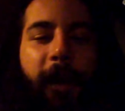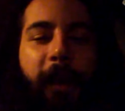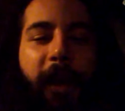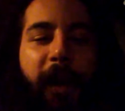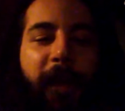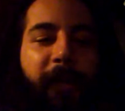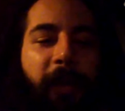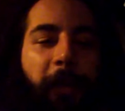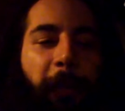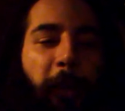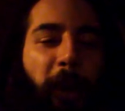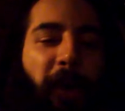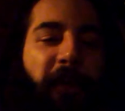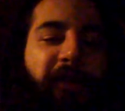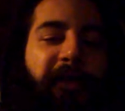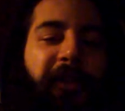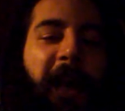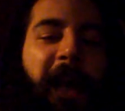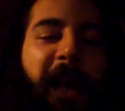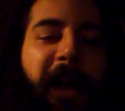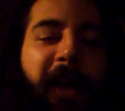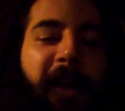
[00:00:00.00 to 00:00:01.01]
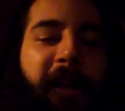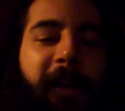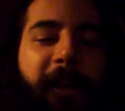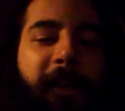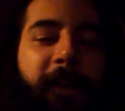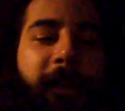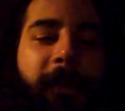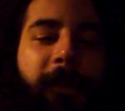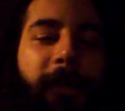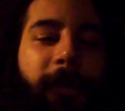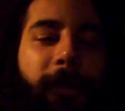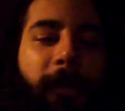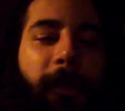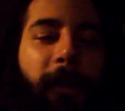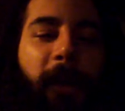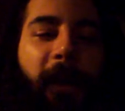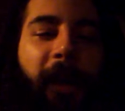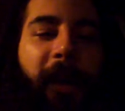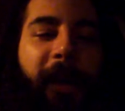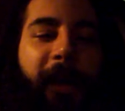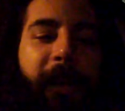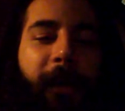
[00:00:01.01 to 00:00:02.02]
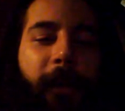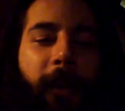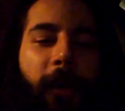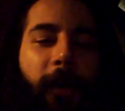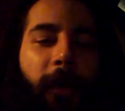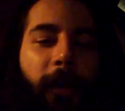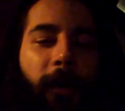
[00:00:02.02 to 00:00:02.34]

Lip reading: having a personality, or like